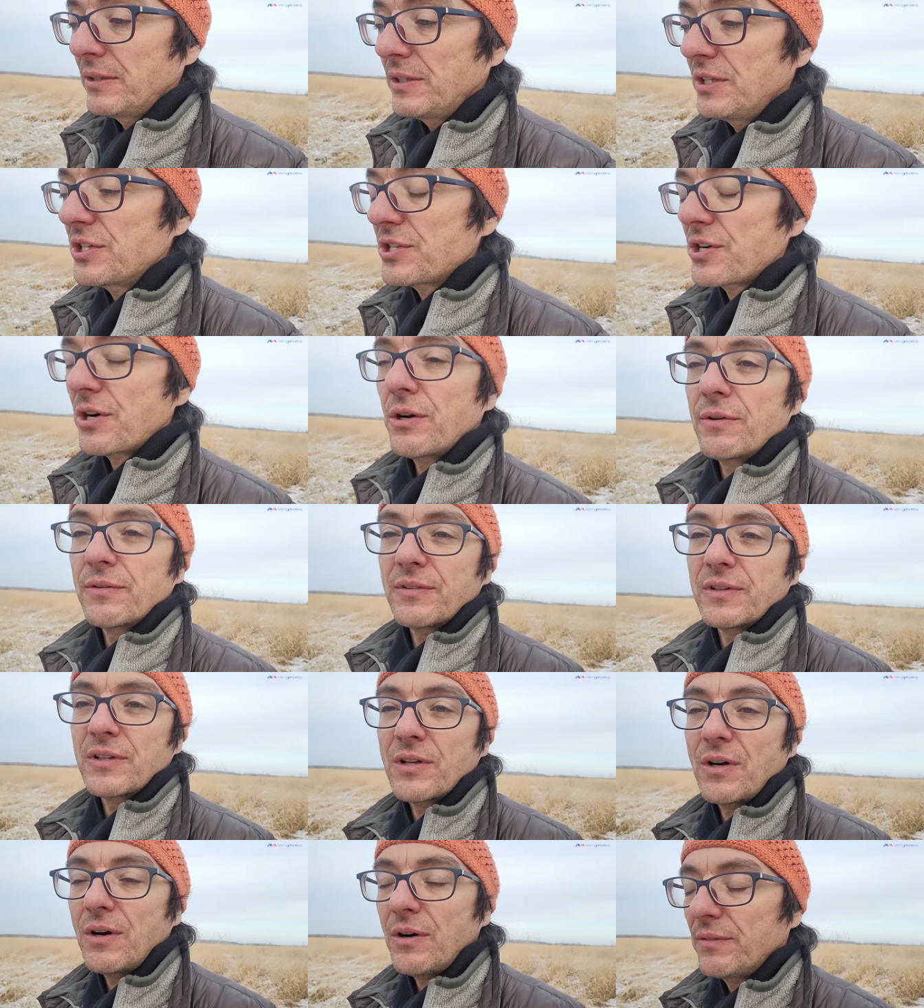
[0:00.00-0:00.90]
These are
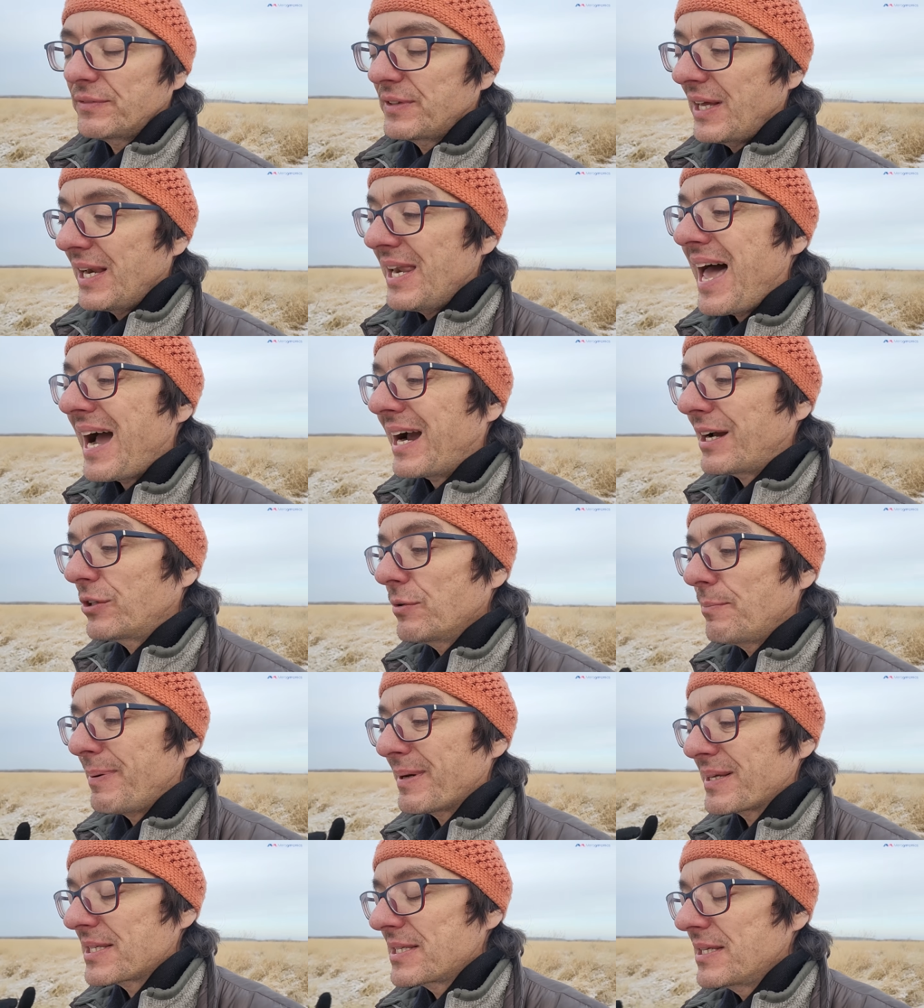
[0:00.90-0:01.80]
of the
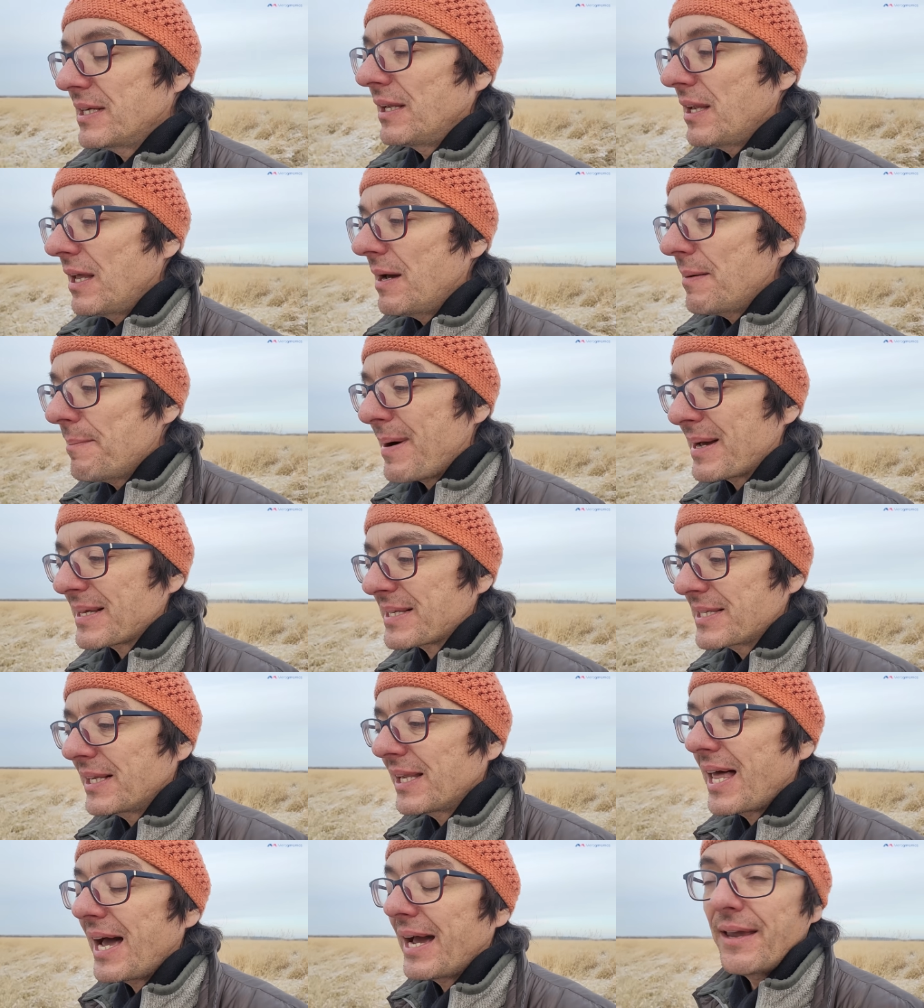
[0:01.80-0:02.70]

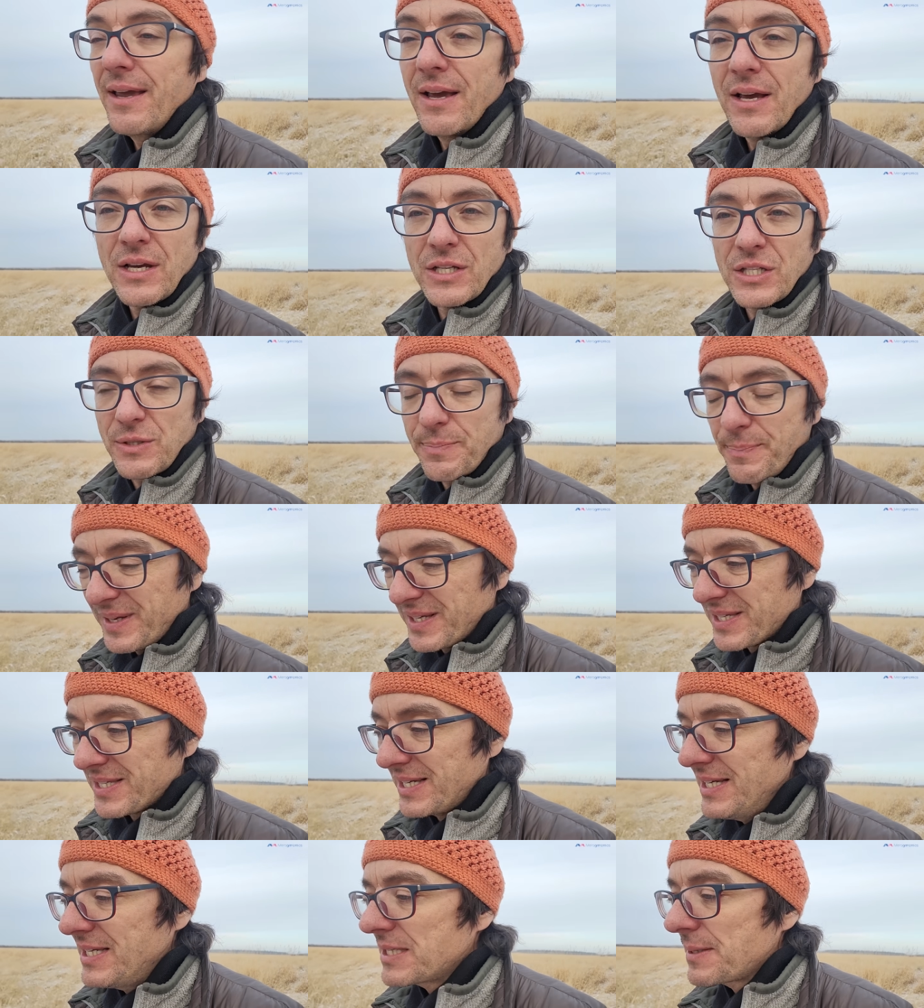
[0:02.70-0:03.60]
lactobacilli
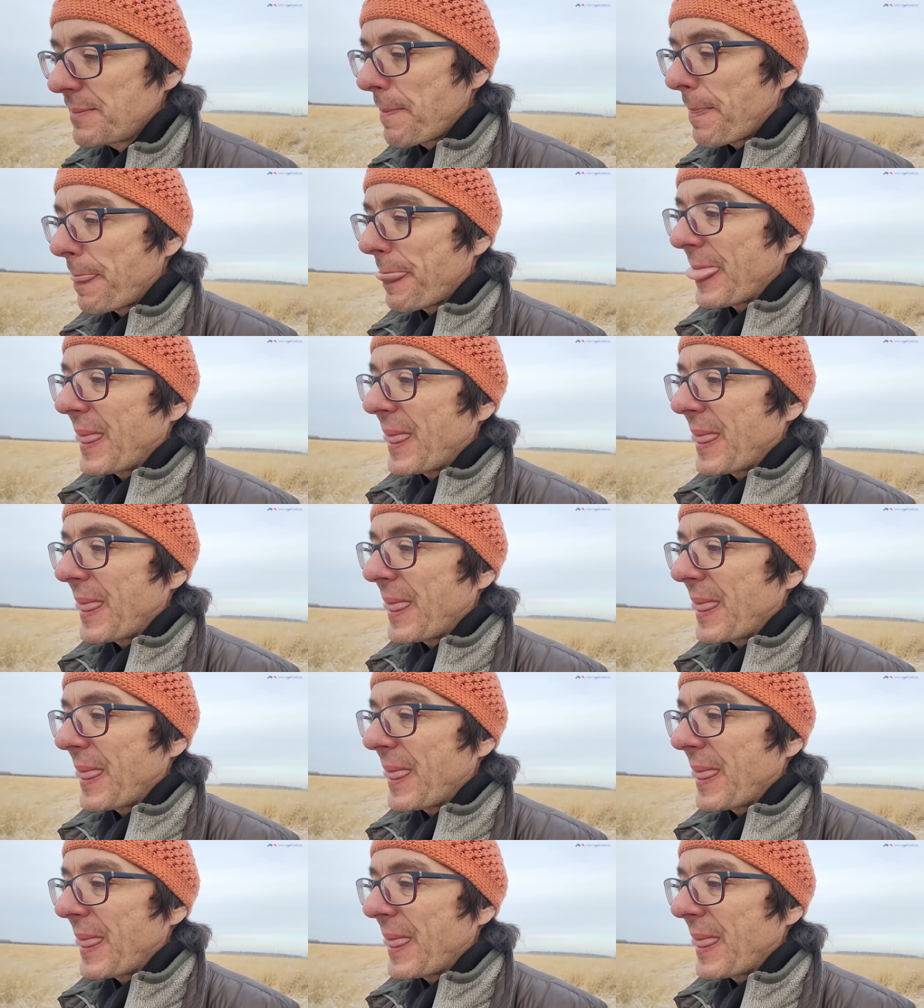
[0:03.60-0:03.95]
species.